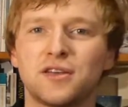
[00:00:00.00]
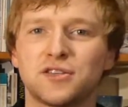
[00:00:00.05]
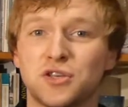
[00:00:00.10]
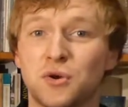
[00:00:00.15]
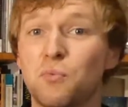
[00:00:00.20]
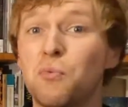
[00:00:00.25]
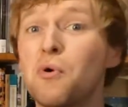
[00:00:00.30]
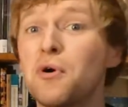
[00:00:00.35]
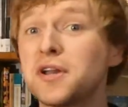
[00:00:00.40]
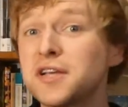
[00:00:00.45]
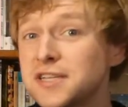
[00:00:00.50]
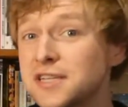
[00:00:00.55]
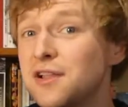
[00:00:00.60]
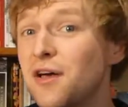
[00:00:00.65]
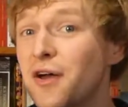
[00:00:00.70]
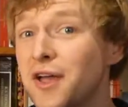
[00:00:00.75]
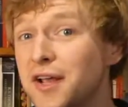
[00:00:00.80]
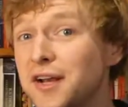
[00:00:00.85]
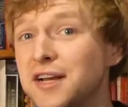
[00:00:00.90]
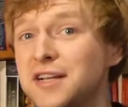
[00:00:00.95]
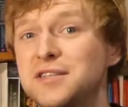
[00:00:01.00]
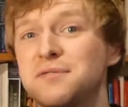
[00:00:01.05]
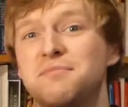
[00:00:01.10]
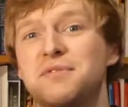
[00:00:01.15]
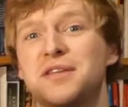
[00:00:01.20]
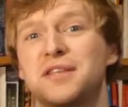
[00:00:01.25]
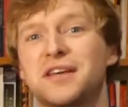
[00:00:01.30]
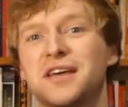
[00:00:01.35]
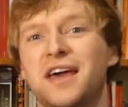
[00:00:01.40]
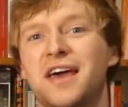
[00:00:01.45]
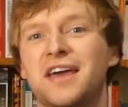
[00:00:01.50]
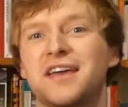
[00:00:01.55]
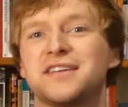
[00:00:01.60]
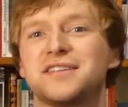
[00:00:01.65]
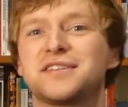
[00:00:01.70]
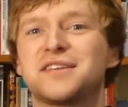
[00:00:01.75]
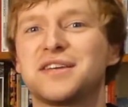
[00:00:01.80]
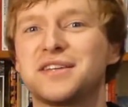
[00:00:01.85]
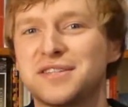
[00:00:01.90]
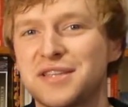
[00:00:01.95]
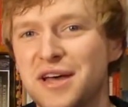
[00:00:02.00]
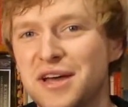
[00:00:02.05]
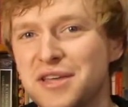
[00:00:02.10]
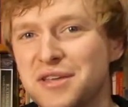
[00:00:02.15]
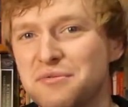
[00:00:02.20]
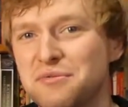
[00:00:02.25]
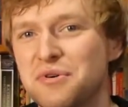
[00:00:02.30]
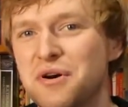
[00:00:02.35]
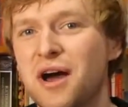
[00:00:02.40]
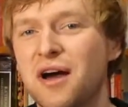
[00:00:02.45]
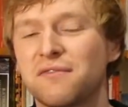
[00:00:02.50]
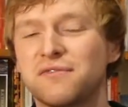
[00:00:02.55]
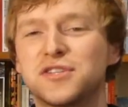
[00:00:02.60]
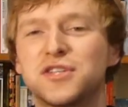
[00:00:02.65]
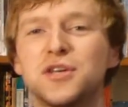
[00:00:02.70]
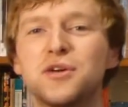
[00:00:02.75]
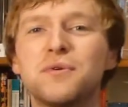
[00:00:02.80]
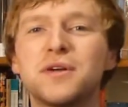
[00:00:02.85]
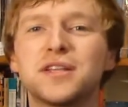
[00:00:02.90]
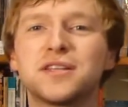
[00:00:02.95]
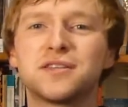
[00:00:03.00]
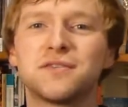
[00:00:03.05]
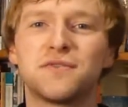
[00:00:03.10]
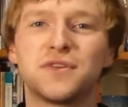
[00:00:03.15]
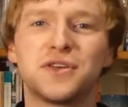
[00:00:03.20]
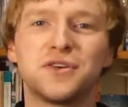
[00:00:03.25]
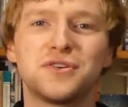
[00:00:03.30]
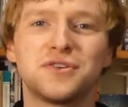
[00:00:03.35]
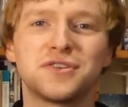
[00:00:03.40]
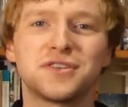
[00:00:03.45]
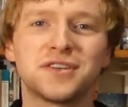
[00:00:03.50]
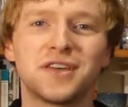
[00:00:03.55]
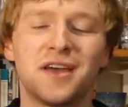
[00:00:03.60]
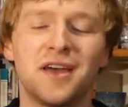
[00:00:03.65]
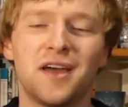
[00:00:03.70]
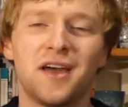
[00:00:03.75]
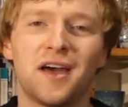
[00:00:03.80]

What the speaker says: So what is likely to be the case is that you will have 2 interviews